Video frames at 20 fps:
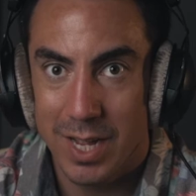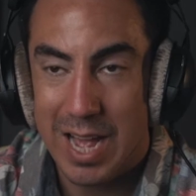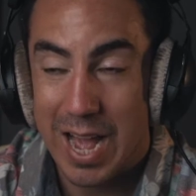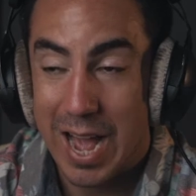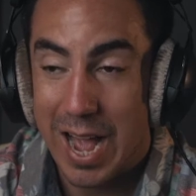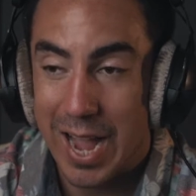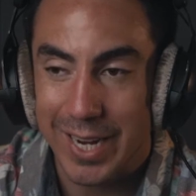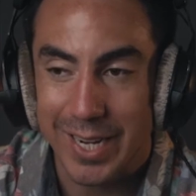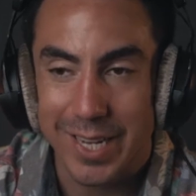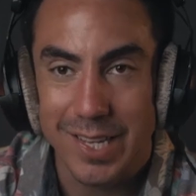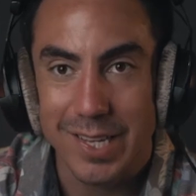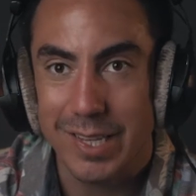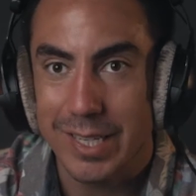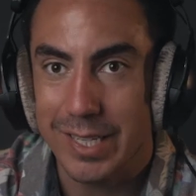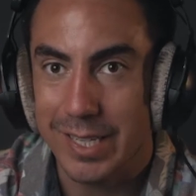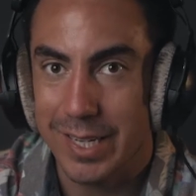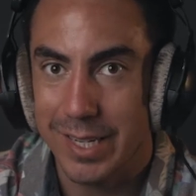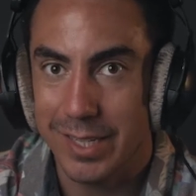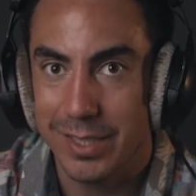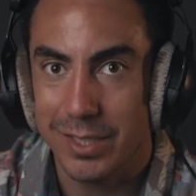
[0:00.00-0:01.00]
I get in the
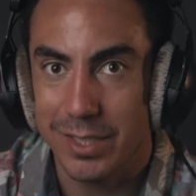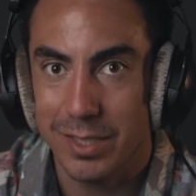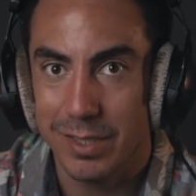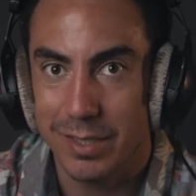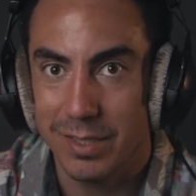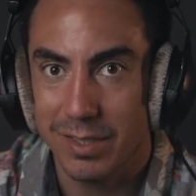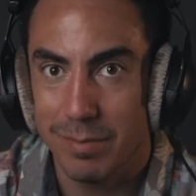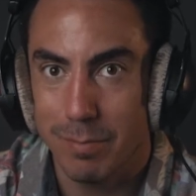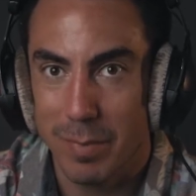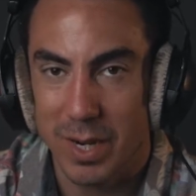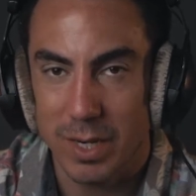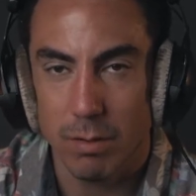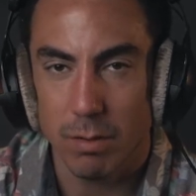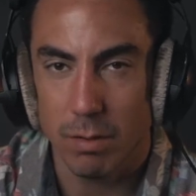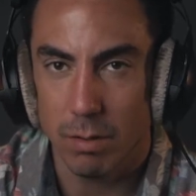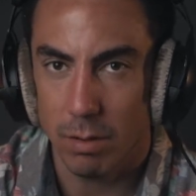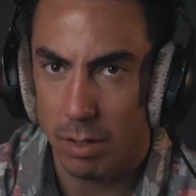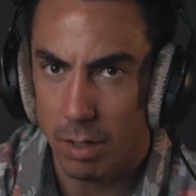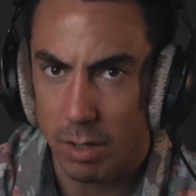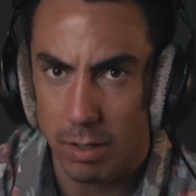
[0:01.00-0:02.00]
kitchen. My girl
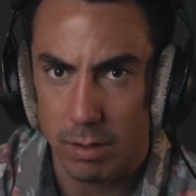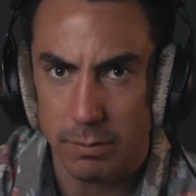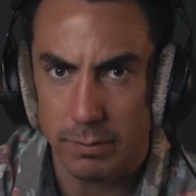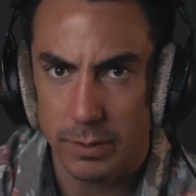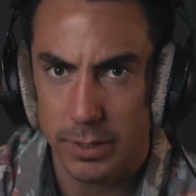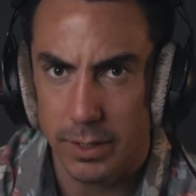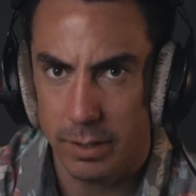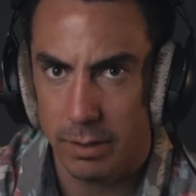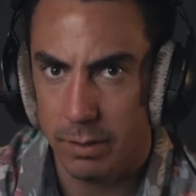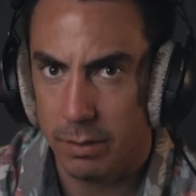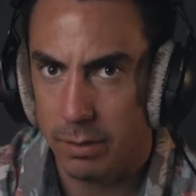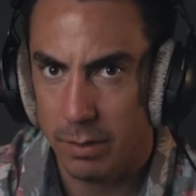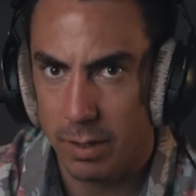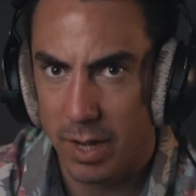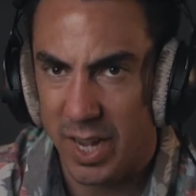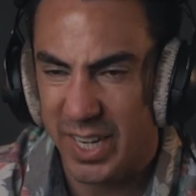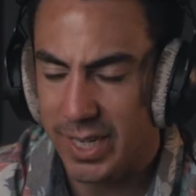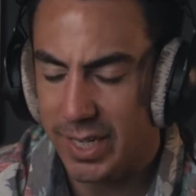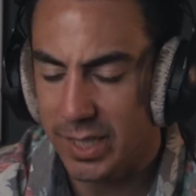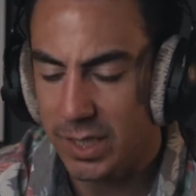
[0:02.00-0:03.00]
loves it. I
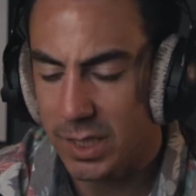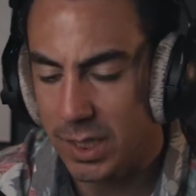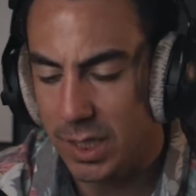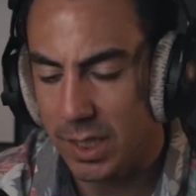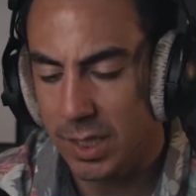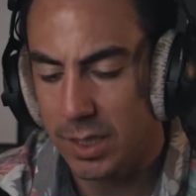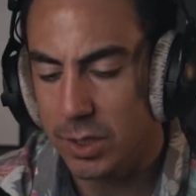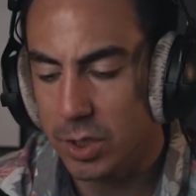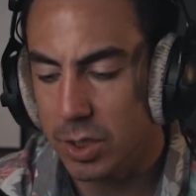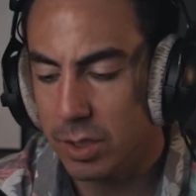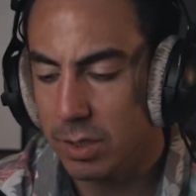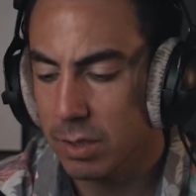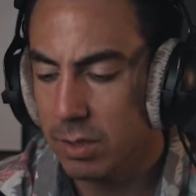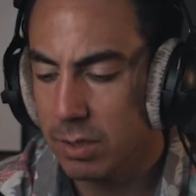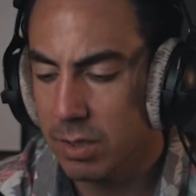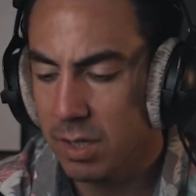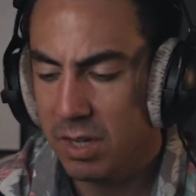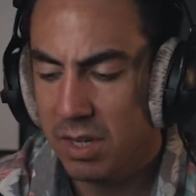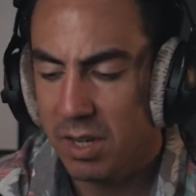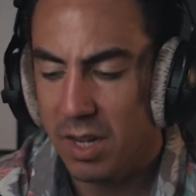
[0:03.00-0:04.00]
get in the kitchen.
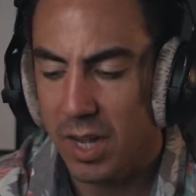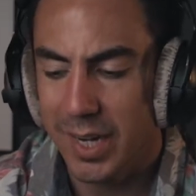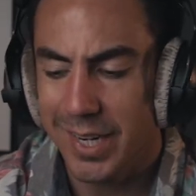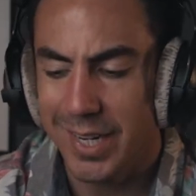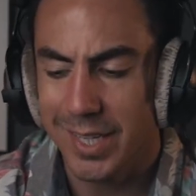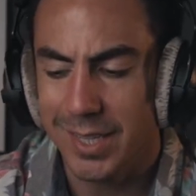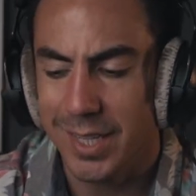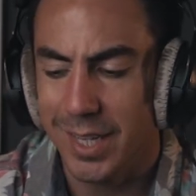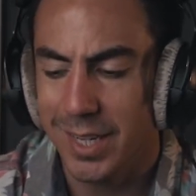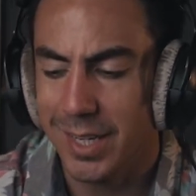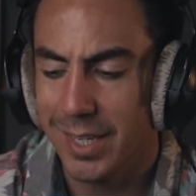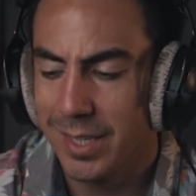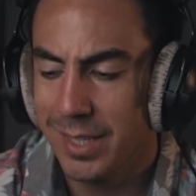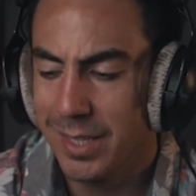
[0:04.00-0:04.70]
I get that